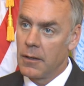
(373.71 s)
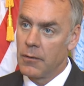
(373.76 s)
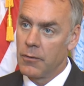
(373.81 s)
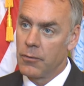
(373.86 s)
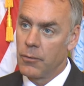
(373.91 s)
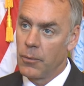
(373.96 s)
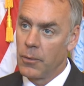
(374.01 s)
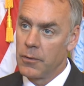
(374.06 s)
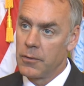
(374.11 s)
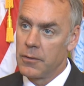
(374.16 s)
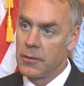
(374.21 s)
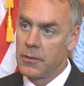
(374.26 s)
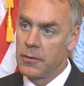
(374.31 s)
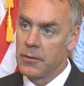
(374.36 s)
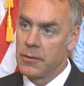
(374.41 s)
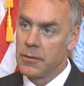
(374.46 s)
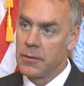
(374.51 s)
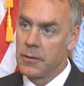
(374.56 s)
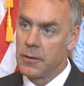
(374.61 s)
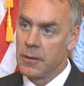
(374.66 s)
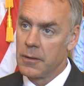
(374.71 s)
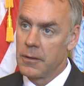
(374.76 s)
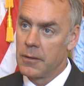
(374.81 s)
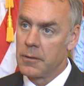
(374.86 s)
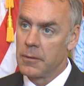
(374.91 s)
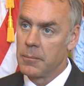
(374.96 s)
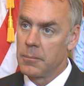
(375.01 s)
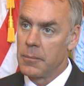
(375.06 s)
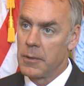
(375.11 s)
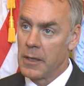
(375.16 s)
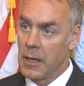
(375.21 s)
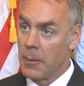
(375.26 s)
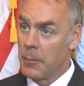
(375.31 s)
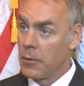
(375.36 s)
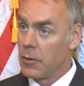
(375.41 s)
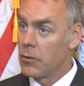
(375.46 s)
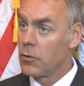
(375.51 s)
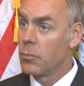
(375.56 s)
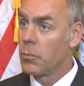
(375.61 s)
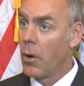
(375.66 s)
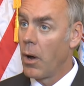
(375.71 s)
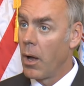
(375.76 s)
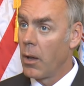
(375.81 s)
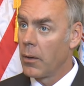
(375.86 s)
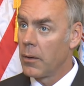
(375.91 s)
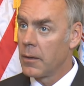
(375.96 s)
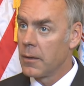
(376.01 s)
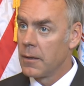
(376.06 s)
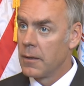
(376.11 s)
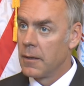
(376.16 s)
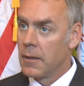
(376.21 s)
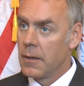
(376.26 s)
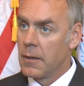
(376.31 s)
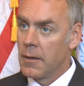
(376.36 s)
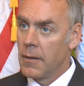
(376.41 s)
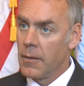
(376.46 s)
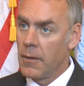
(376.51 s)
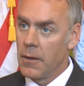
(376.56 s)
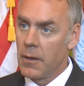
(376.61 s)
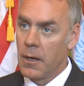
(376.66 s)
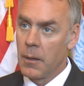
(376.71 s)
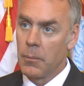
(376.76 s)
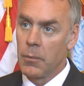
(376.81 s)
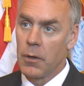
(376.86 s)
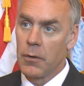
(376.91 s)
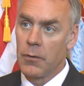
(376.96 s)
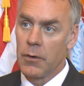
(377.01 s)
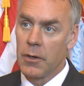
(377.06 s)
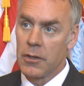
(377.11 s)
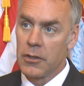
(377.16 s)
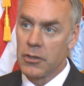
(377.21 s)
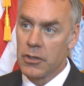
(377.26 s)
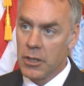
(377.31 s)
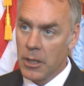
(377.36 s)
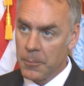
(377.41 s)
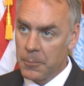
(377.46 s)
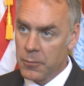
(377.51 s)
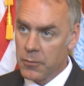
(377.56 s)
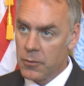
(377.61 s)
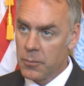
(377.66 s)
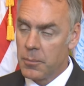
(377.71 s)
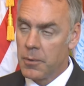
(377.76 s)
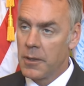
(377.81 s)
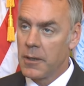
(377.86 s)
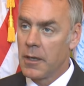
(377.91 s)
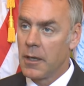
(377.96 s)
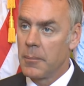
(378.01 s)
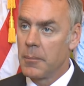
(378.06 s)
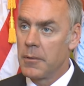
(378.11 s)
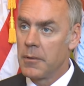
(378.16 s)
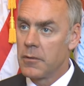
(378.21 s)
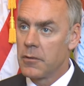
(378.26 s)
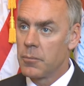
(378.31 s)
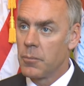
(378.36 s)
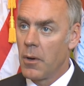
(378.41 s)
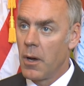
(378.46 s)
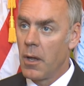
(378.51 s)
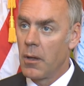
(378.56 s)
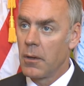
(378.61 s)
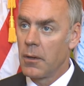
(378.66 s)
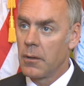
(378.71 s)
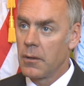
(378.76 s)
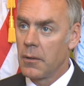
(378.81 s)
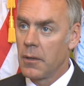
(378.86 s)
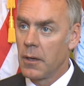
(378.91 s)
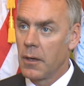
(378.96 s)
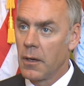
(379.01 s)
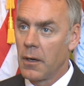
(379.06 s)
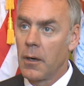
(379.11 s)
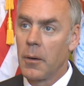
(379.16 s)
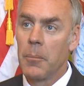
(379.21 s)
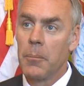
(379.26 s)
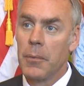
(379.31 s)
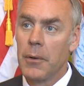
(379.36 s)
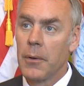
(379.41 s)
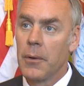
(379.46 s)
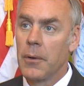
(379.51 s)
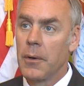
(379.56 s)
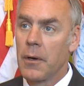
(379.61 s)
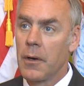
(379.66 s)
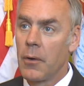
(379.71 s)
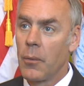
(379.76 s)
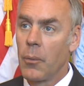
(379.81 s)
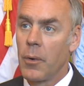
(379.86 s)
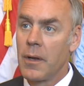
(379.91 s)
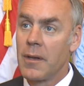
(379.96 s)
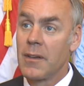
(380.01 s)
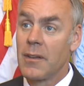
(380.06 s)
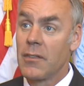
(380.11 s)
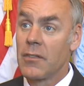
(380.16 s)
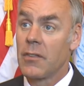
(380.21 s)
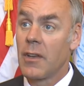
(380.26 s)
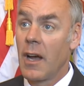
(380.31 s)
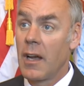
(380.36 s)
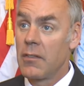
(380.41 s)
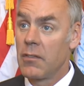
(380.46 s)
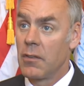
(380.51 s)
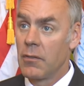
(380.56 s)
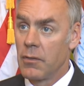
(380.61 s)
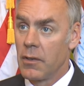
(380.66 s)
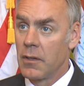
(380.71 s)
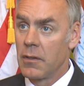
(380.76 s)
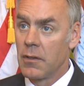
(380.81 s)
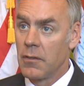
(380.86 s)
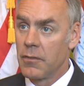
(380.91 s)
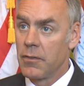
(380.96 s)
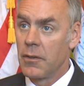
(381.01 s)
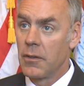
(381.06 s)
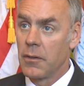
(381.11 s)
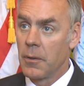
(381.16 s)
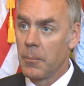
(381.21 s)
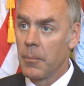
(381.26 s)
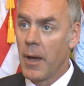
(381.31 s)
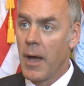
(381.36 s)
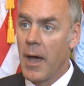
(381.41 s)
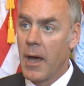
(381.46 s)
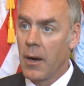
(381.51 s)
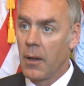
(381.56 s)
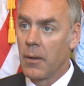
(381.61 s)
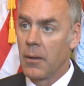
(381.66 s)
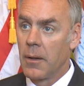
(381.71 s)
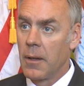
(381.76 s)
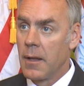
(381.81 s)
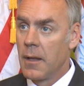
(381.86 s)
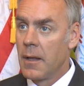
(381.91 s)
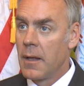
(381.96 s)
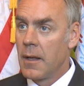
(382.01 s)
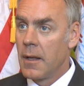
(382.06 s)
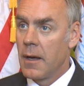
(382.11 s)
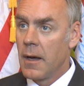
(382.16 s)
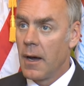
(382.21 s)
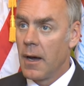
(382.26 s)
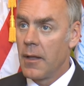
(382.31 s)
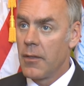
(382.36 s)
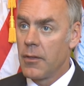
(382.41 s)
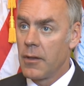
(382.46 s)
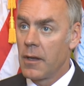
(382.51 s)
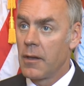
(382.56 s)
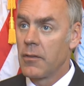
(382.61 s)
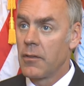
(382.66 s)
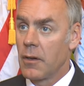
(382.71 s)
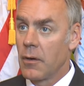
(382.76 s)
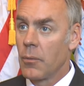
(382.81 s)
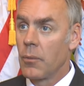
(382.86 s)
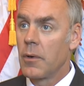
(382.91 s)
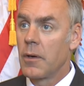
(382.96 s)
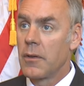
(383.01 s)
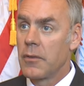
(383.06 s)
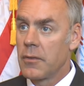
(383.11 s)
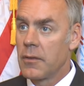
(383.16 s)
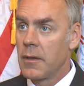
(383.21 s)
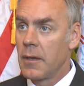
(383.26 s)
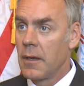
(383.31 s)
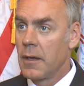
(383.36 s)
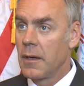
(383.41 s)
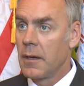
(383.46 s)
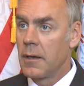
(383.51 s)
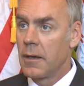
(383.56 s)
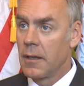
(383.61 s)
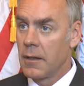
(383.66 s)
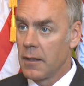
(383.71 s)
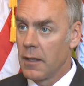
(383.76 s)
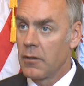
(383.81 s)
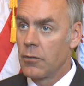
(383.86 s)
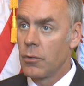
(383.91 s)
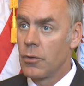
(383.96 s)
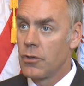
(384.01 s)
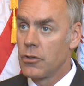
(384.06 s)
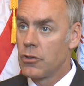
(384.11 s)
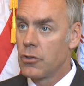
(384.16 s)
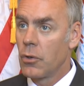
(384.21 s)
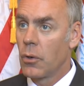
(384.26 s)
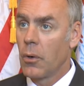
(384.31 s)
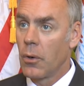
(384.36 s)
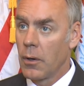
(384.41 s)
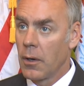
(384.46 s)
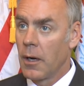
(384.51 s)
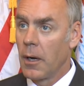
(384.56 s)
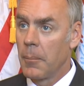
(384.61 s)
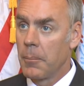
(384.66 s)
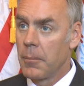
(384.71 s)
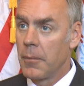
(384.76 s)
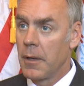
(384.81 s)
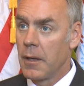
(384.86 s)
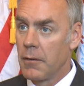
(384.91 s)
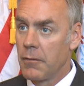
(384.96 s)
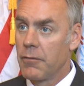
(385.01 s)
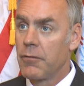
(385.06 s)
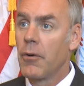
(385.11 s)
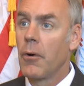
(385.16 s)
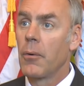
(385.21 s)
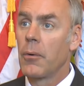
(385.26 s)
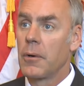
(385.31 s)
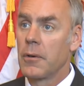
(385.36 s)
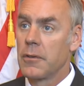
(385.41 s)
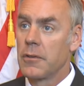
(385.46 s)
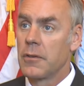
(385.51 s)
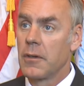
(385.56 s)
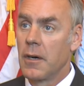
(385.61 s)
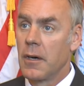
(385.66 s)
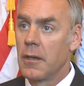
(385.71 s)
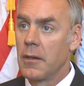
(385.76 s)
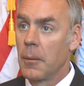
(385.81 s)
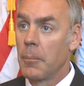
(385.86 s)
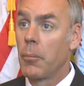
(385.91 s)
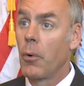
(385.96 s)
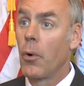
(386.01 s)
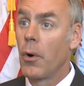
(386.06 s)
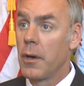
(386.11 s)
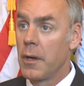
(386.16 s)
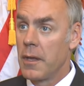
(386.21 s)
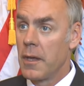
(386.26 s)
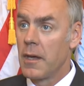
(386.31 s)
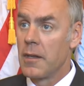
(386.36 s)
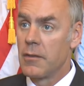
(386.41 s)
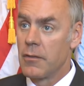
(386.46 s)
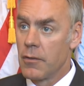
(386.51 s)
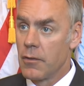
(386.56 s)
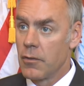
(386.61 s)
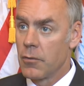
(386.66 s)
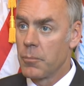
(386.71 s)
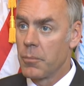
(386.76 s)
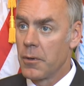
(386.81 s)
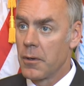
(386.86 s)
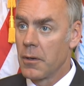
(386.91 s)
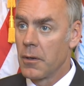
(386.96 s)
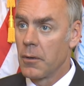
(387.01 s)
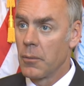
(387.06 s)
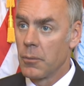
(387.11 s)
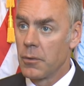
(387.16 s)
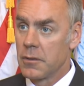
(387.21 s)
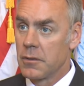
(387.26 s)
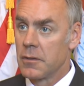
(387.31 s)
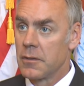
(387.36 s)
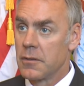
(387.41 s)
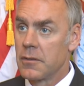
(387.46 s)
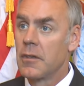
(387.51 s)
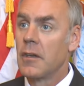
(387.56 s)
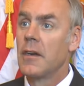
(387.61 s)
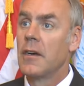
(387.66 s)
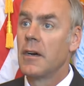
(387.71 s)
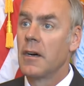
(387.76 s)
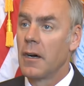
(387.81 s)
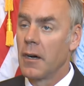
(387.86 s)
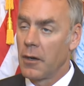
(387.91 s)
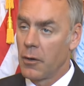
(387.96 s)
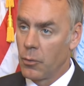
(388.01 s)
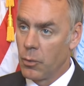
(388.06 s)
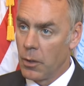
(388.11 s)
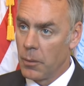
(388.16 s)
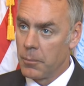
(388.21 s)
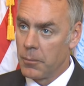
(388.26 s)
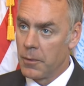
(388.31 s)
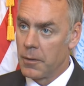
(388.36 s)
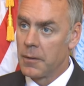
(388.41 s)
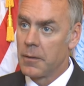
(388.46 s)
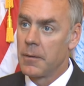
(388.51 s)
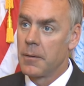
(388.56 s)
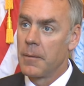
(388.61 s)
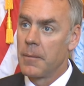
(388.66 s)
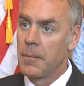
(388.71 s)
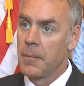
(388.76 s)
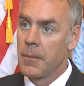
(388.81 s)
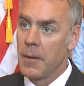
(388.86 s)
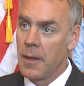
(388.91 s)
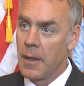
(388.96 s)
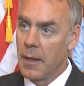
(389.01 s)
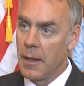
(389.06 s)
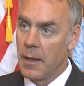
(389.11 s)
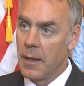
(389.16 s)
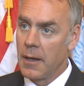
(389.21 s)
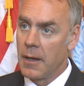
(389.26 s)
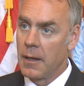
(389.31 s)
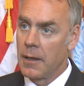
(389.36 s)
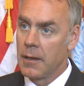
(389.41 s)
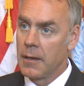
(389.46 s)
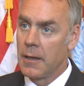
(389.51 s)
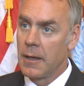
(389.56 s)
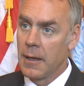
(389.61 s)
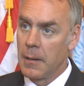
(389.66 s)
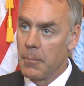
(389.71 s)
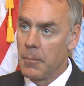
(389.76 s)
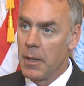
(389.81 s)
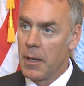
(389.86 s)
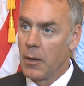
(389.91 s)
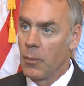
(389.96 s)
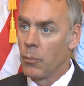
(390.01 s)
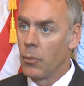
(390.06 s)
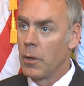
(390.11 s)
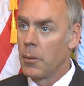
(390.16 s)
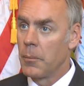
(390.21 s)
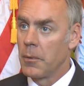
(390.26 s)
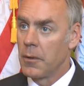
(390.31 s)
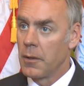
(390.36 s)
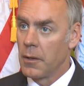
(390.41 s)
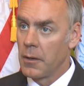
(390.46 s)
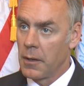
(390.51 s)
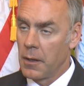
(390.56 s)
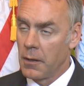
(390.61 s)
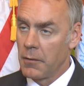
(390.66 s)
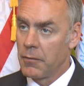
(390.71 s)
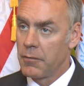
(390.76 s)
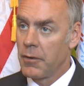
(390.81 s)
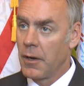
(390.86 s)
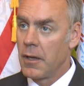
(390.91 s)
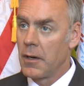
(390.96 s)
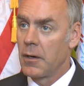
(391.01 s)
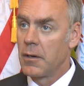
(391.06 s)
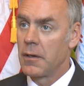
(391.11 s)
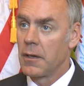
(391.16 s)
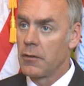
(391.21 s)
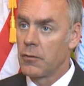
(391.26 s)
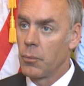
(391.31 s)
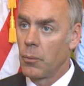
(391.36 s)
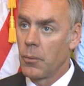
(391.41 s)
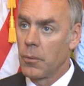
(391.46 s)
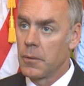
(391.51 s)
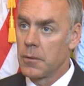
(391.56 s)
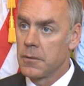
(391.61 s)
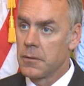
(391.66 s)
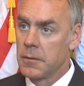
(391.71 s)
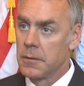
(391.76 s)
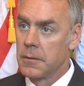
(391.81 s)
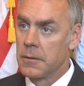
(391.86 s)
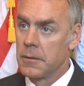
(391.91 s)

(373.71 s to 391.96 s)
forces becoming smaller, the number of our ships becoming smaller, and our ability to win decisively in the field of battle, I think, is at risk unless we shore up and focus on the pointy edge of the spear, which is equipment, and men and women that are going to fight our next wars.